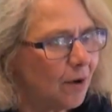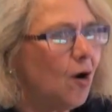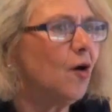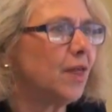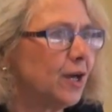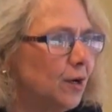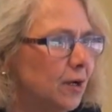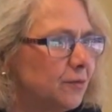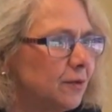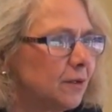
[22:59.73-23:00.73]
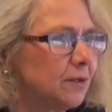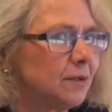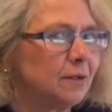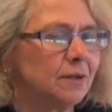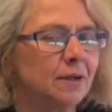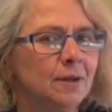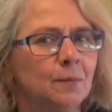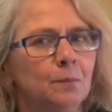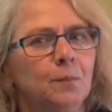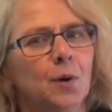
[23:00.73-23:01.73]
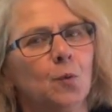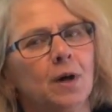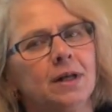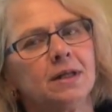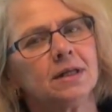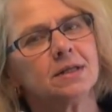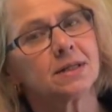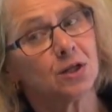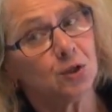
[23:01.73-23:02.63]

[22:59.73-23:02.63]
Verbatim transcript: all that often. But when it is